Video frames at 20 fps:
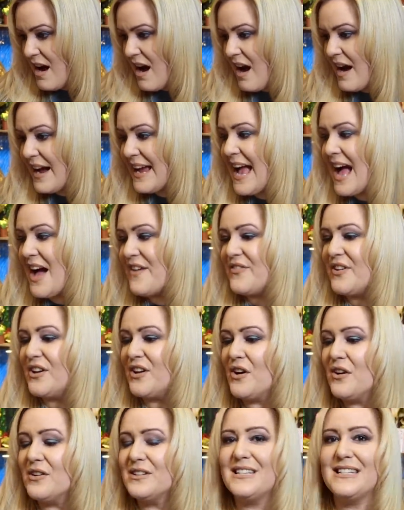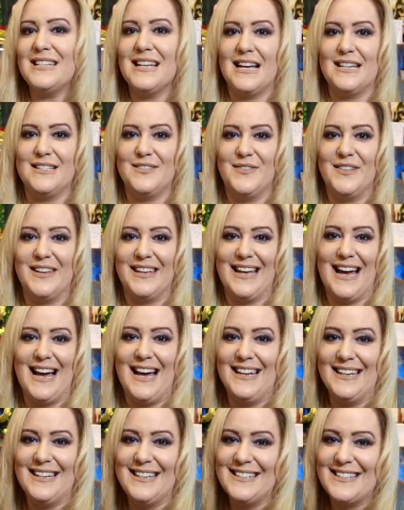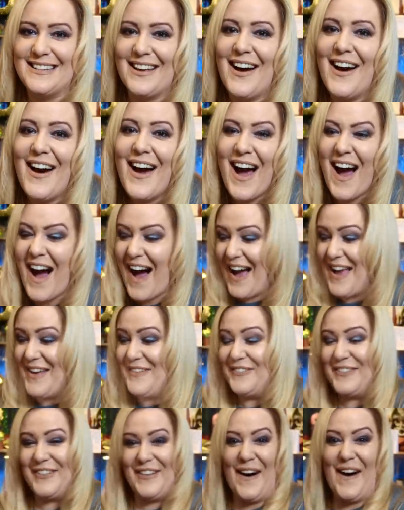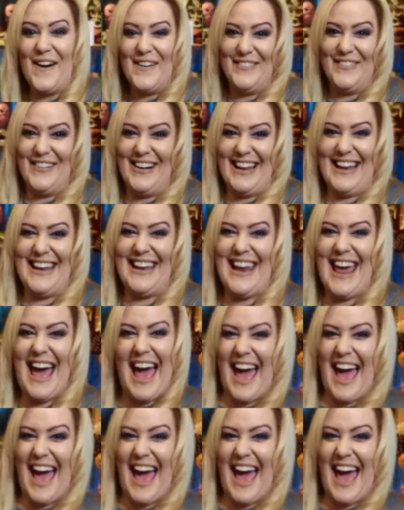I haven't got an advent calendar. I've got one.